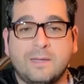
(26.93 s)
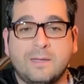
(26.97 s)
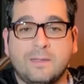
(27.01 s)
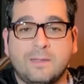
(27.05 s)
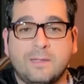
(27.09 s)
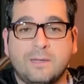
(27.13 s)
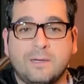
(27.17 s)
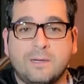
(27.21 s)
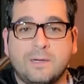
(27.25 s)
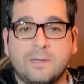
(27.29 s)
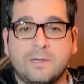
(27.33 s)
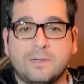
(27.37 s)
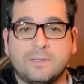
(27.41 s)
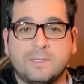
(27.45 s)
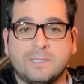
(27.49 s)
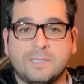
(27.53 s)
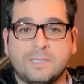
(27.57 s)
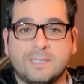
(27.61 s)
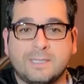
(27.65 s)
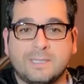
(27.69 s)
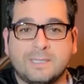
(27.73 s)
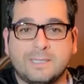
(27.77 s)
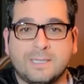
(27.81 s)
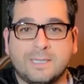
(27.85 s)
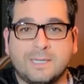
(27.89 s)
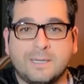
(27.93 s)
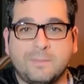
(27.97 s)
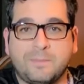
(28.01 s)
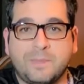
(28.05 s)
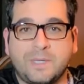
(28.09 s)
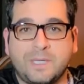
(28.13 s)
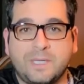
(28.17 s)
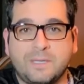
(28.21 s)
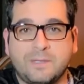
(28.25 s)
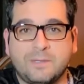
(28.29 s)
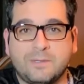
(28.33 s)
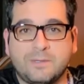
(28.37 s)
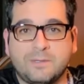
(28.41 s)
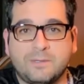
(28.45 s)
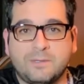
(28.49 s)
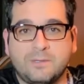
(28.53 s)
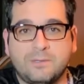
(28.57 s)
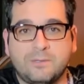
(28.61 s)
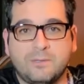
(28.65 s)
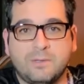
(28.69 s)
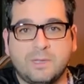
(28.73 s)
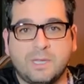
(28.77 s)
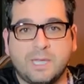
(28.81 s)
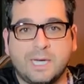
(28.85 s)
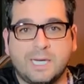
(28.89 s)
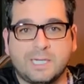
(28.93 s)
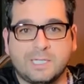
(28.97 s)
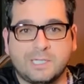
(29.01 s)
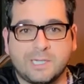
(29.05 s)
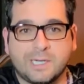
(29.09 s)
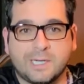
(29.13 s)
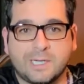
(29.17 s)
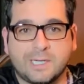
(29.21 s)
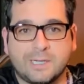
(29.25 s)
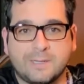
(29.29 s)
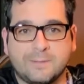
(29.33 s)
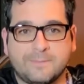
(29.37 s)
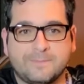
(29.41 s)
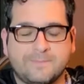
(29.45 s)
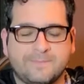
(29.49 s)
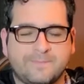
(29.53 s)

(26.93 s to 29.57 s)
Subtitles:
Logos is an appeal to logic.